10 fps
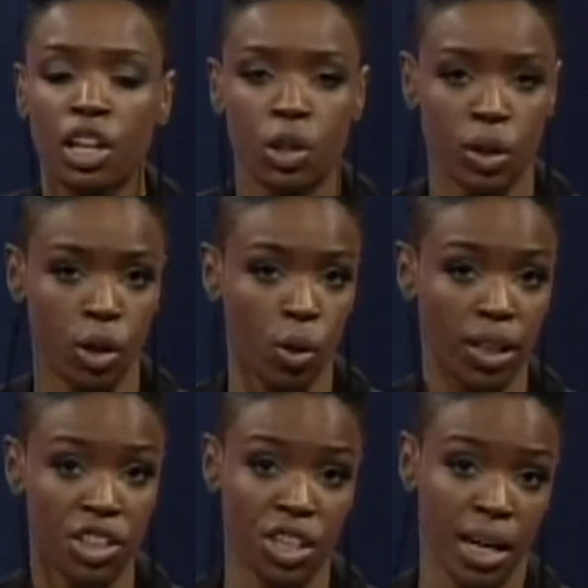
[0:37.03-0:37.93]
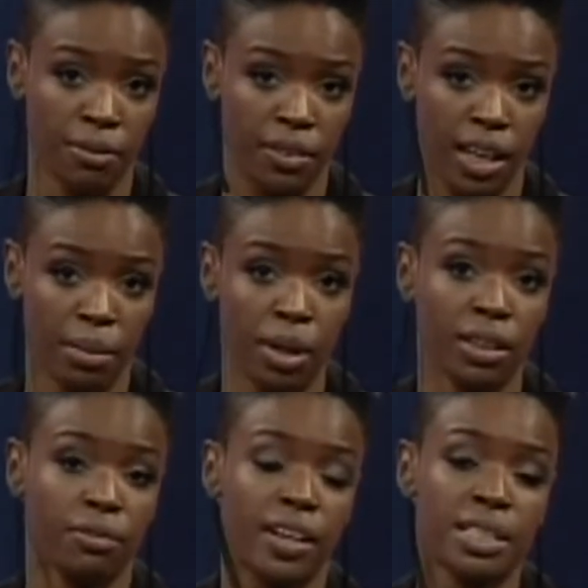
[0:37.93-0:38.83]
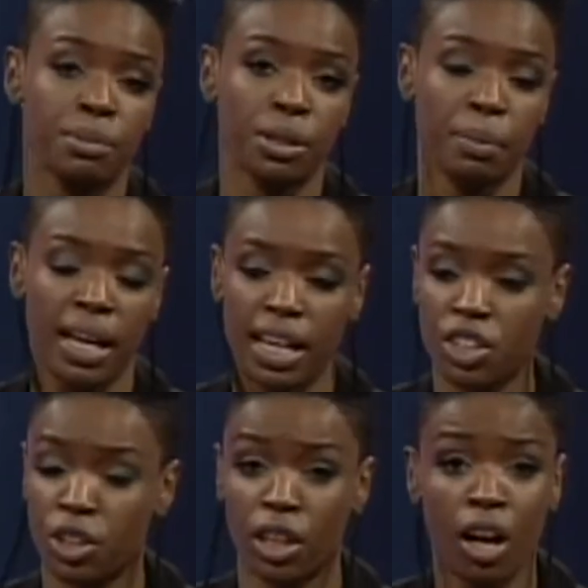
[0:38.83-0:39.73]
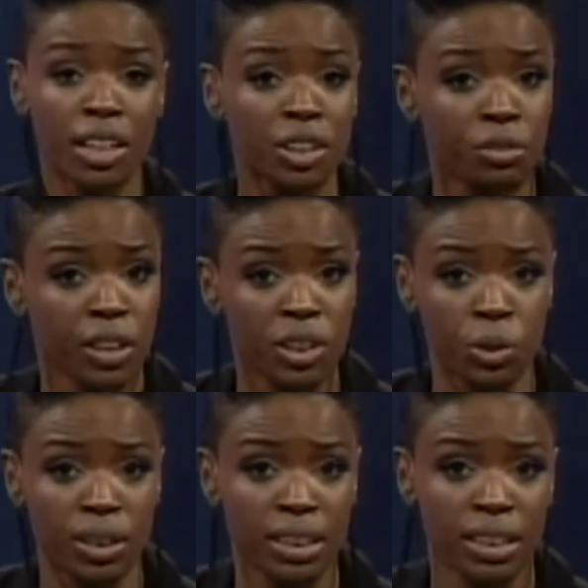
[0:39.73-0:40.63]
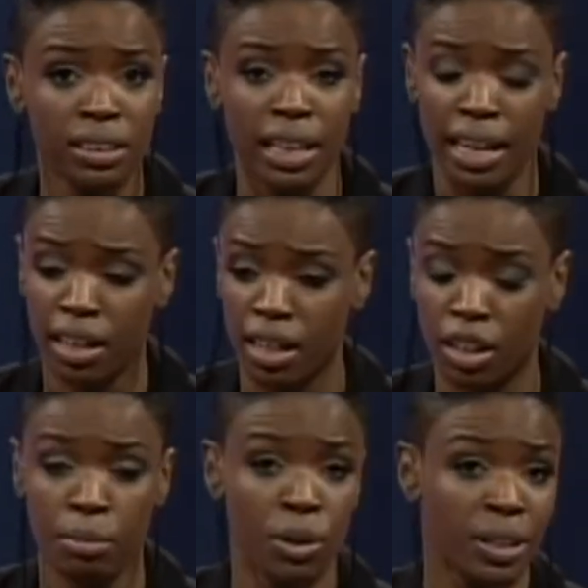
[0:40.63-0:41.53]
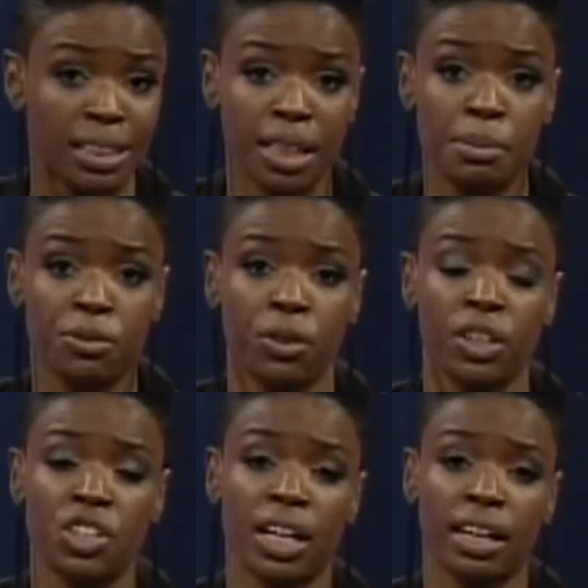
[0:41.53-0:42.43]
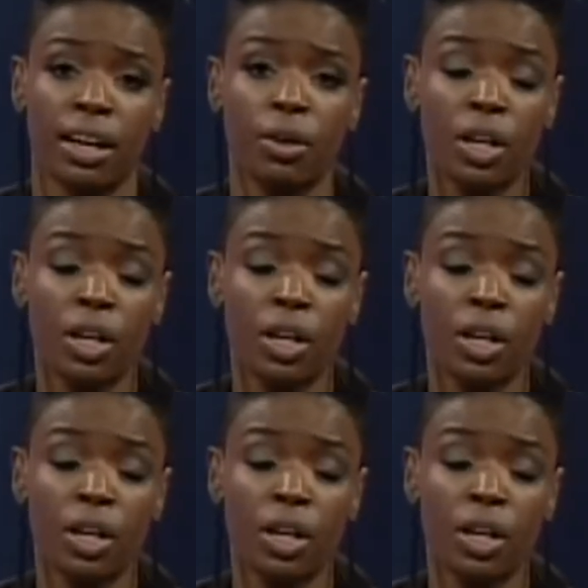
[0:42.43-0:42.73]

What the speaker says: You could go on the JamFam, on the Facebook page. Lots of resources and community tips for you to check out.